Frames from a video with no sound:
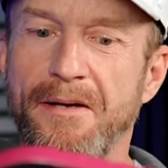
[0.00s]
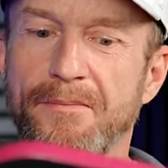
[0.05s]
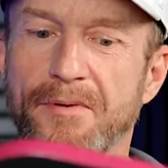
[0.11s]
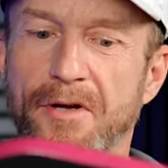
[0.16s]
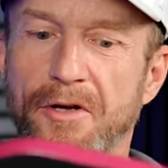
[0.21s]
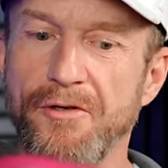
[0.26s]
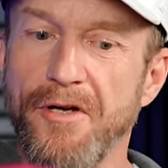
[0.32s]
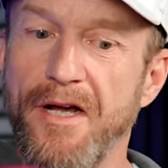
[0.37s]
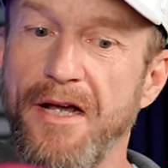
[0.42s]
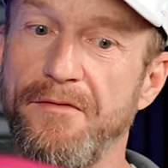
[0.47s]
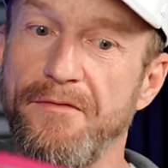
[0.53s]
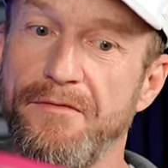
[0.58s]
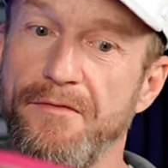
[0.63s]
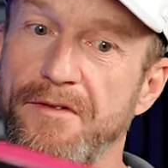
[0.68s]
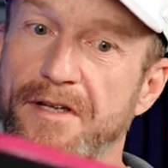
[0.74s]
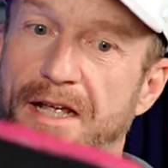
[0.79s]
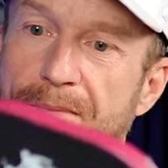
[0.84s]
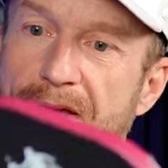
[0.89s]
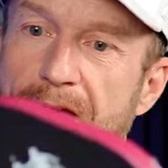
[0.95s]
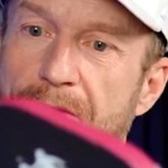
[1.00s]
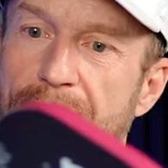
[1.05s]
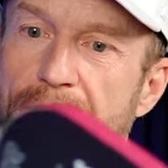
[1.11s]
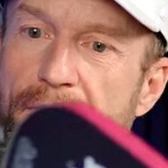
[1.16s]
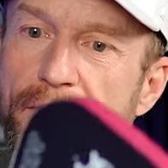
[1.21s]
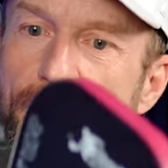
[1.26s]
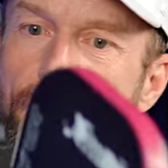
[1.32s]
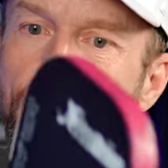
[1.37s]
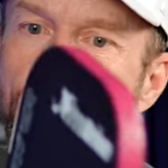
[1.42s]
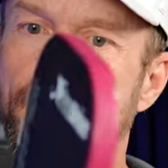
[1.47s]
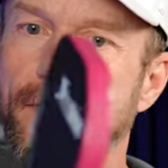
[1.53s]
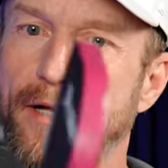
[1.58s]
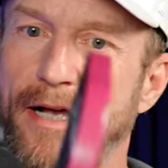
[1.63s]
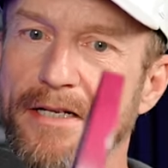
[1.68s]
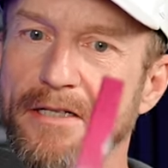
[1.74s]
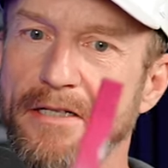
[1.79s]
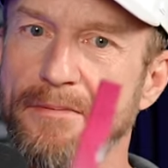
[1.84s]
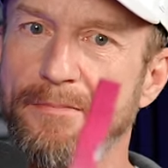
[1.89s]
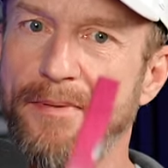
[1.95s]
ProDrive came out with a new
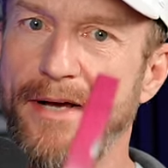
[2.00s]
edgeless